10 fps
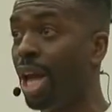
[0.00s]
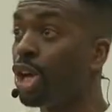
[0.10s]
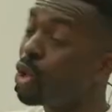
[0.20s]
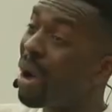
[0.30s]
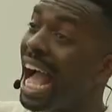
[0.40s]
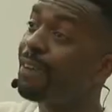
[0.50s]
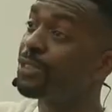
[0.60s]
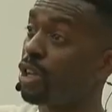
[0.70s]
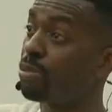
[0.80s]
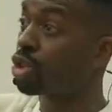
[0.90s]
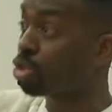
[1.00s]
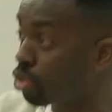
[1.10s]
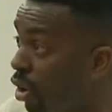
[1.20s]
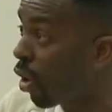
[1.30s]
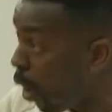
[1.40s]
you have some
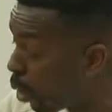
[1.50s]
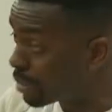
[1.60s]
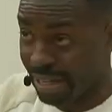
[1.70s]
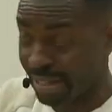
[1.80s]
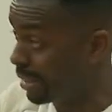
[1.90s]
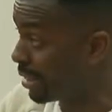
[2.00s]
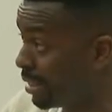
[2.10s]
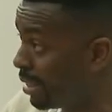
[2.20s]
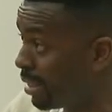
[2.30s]
strong altars